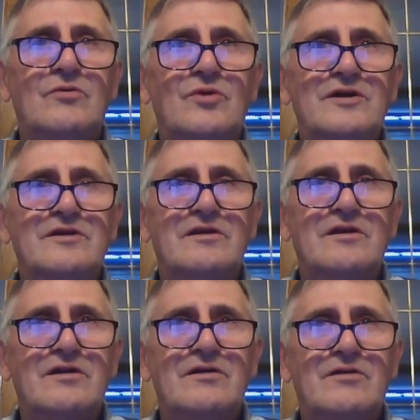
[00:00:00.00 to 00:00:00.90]
what
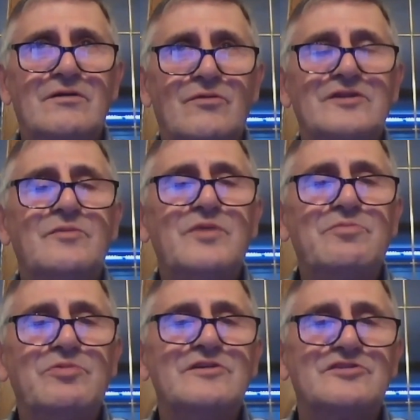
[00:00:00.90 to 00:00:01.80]
the
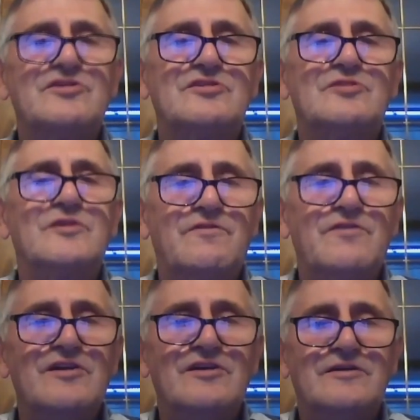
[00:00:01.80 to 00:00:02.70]
people in the system are
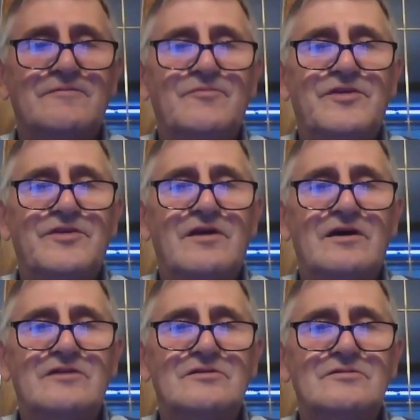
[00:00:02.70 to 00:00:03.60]
feeling
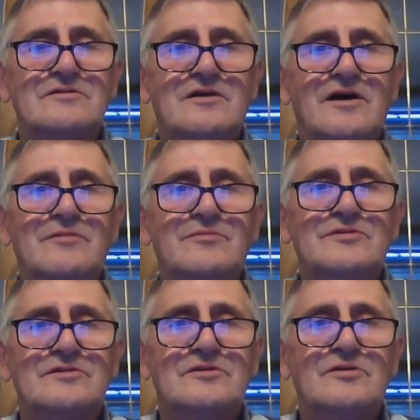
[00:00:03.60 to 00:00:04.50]
at certain times.
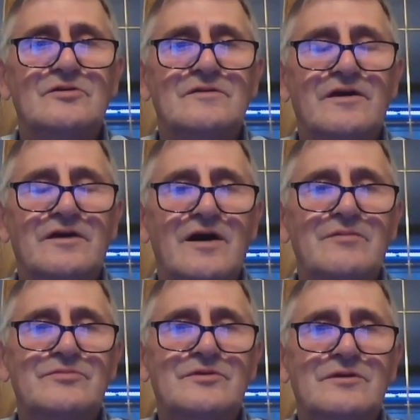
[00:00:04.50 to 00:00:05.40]
You know, like
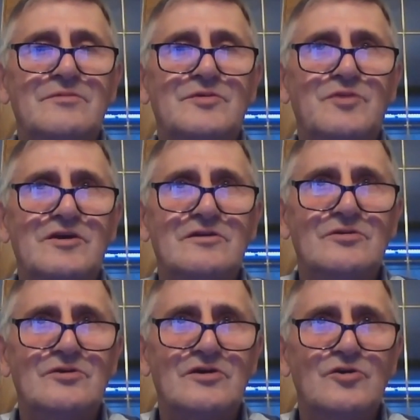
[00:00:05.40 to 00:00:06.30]
I'm speaking
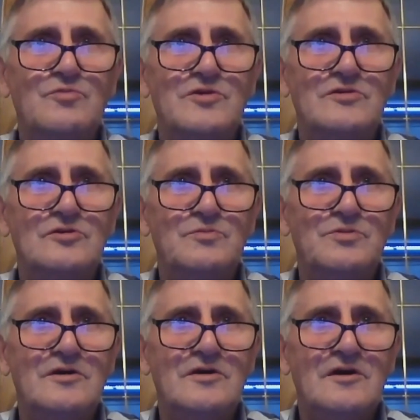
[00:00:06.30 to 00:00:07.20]
to a CUPE group
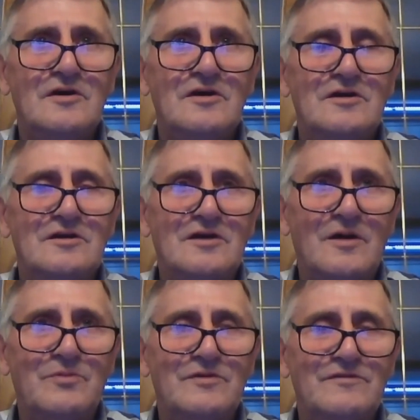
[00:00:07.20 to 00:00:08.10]
in a
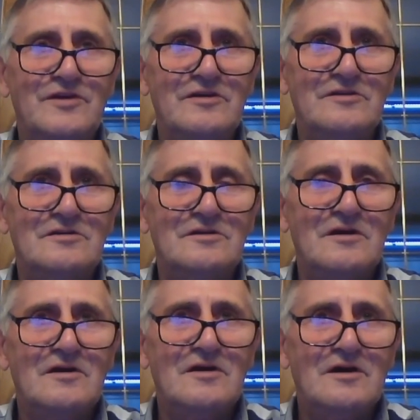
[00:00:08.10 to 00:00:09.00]
couple of days,
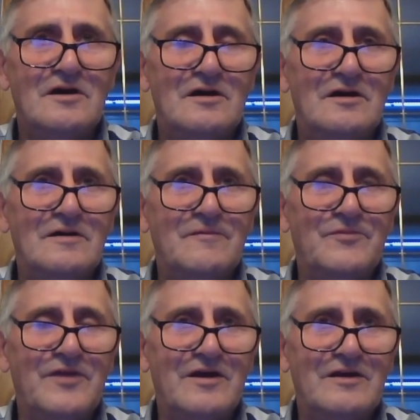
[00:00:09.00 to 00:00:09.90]

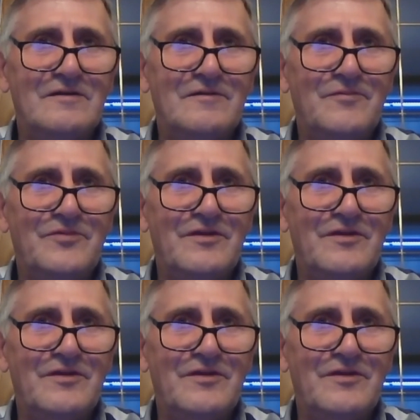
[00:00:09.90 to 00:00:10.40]
and